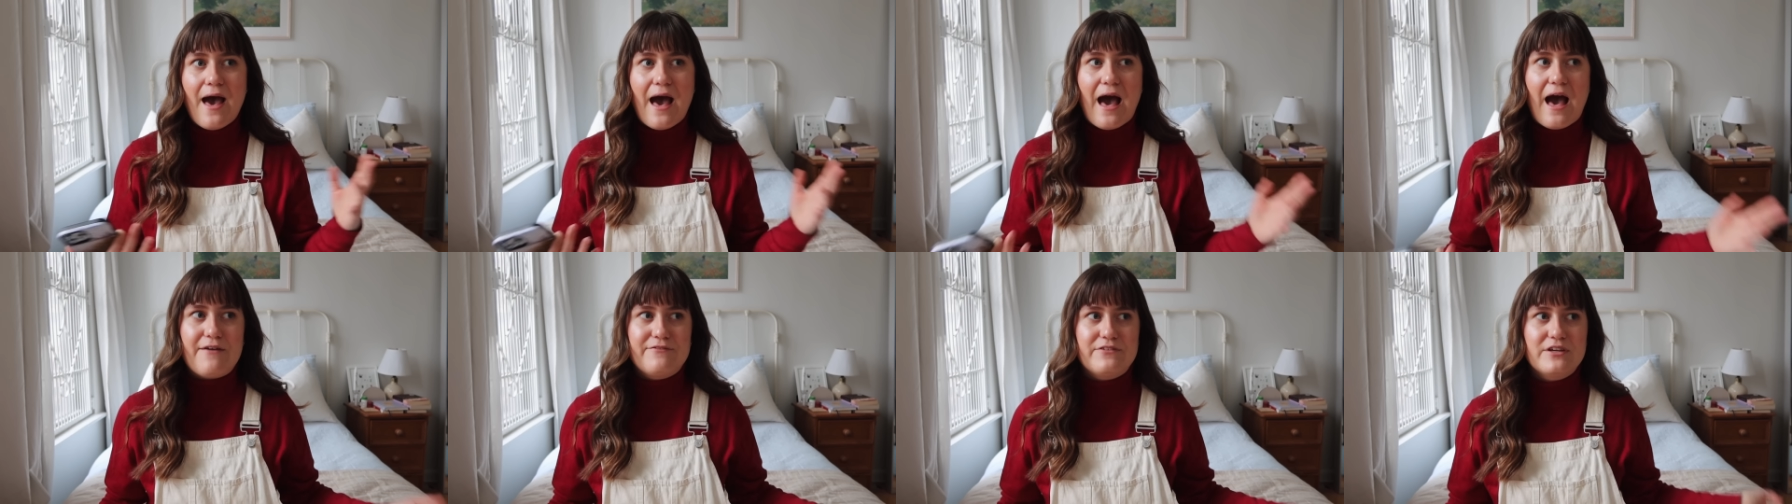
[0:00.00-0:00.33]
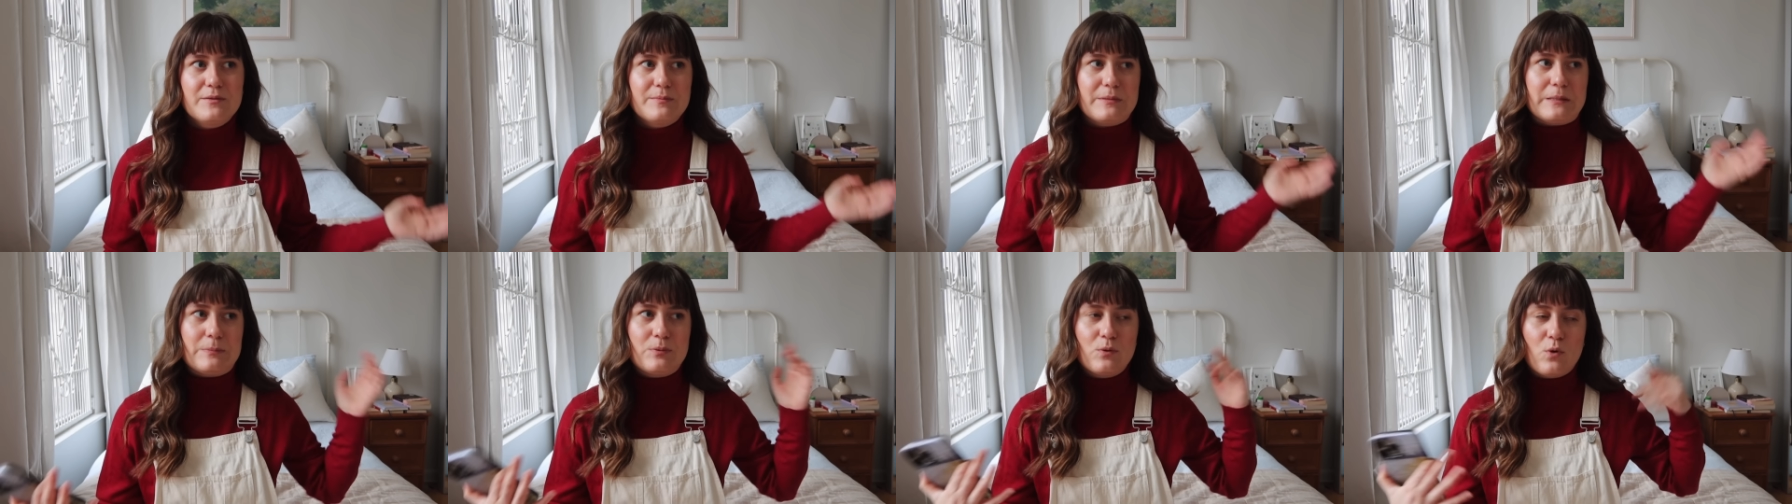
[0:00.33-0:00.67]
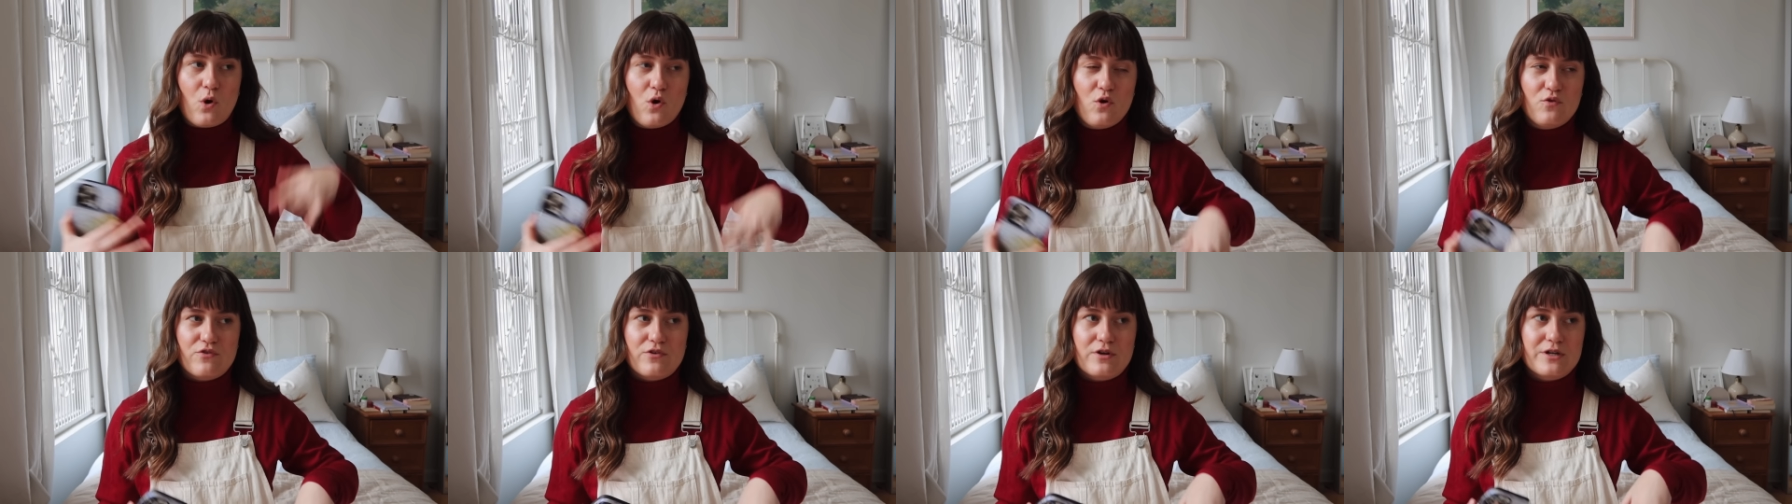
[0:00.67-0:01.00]
having people
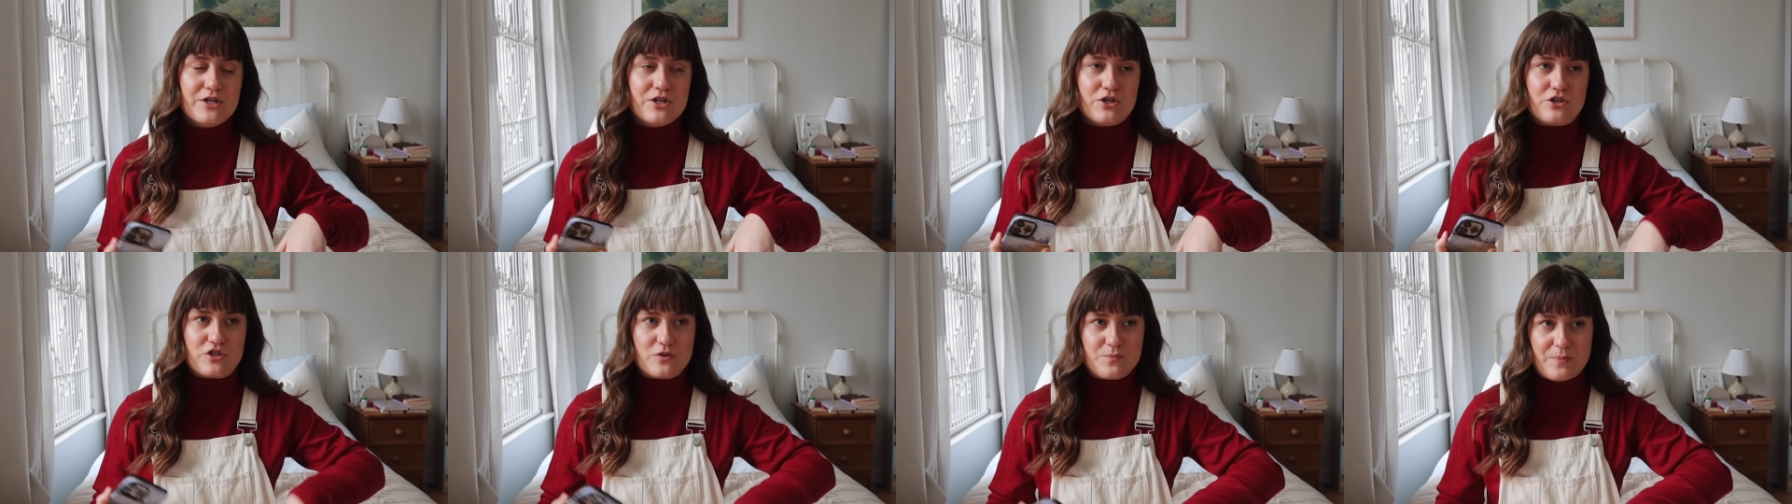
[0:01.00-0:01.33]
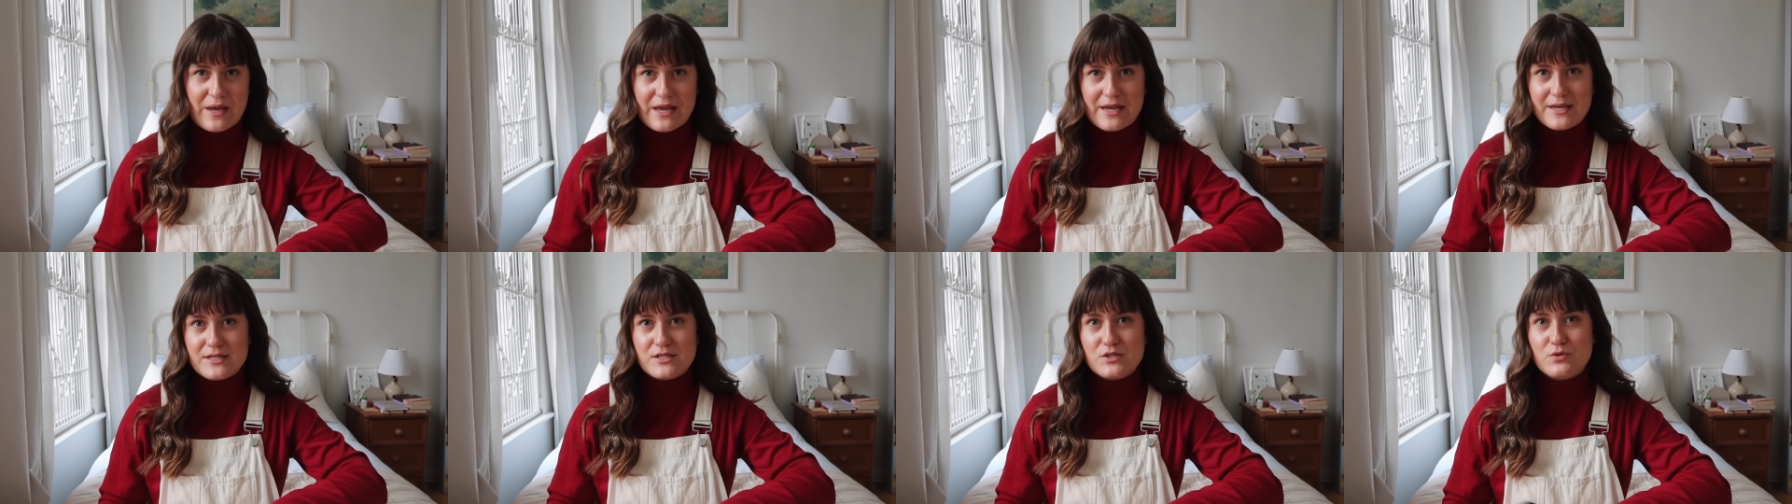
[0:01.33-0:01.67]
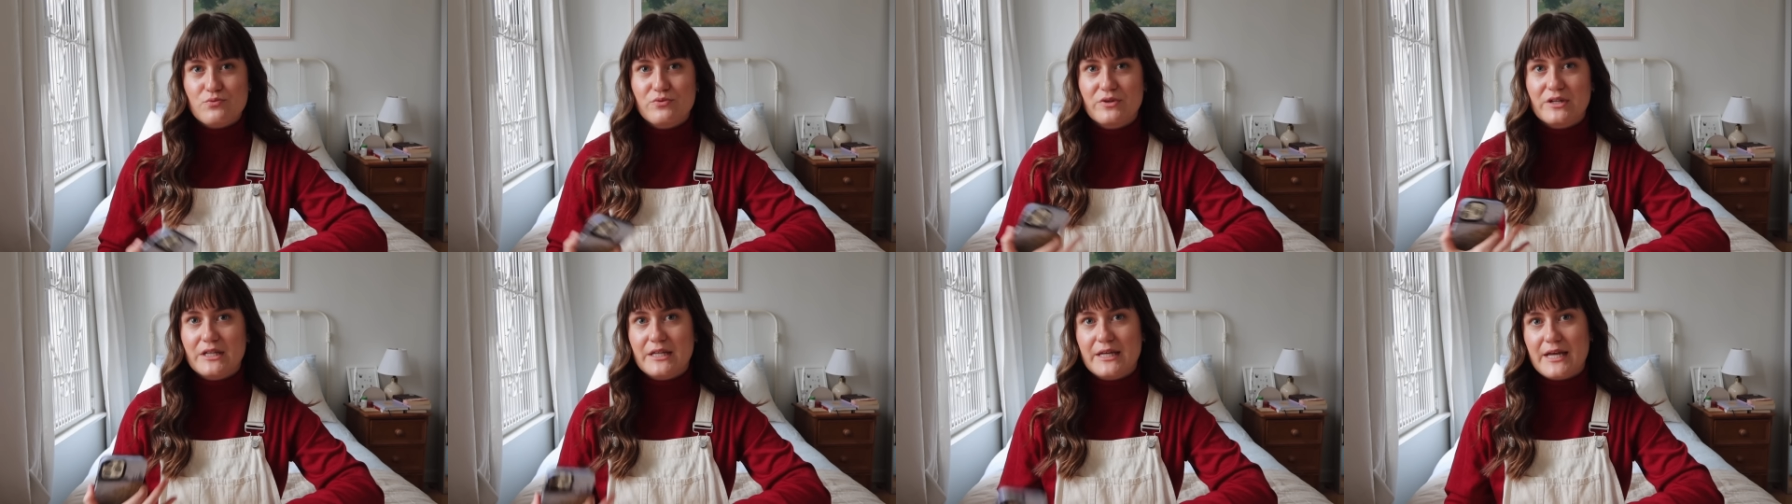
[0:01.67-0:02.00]
over in your space
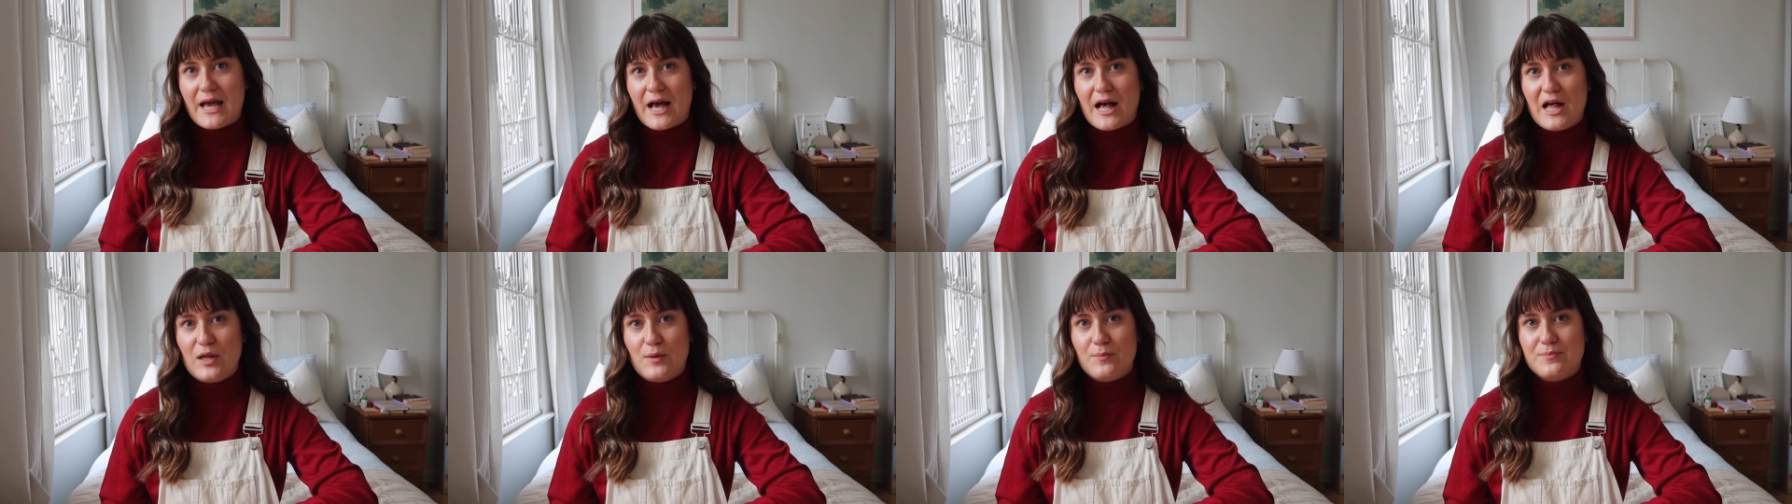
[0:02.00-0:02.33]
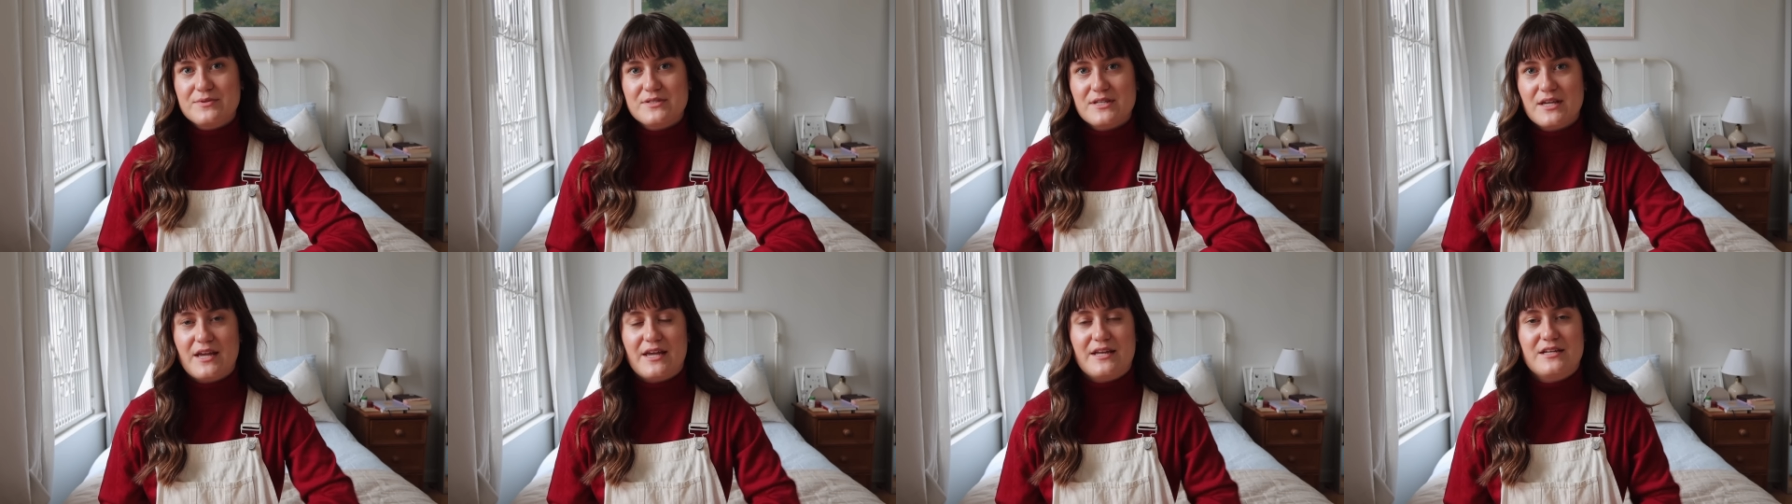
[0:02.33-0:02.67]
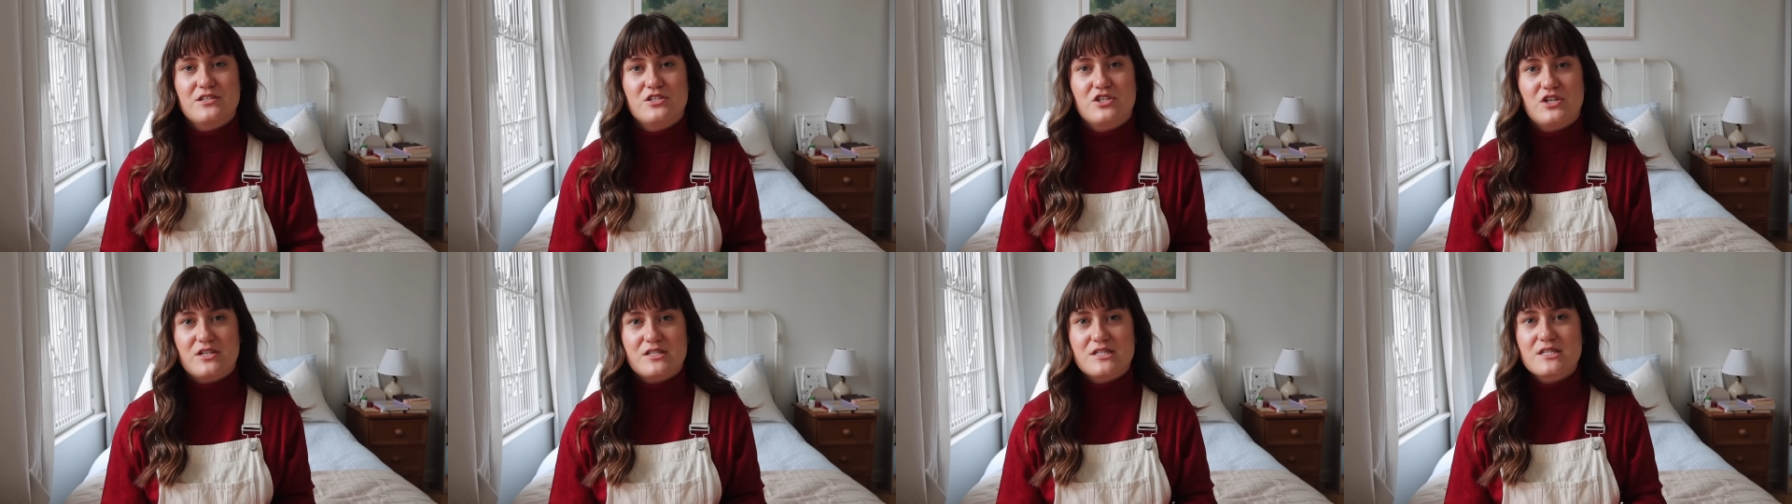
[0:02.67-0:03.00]
really helps
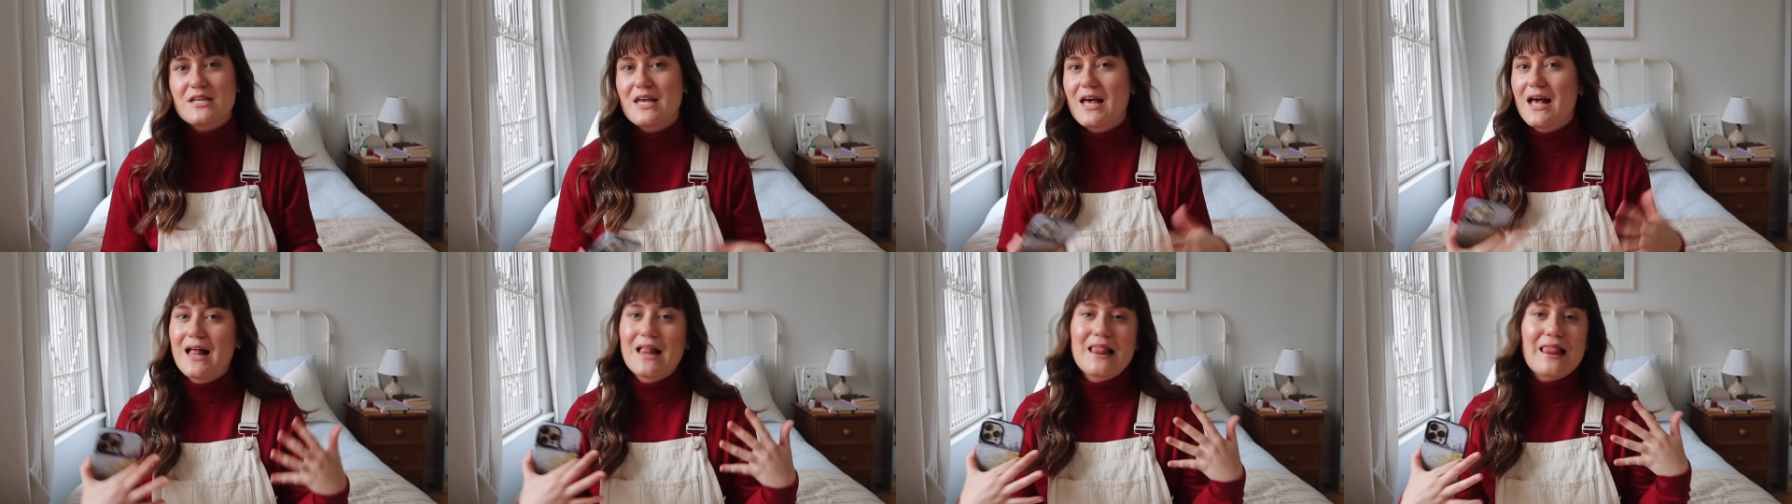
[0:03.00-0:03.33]
in just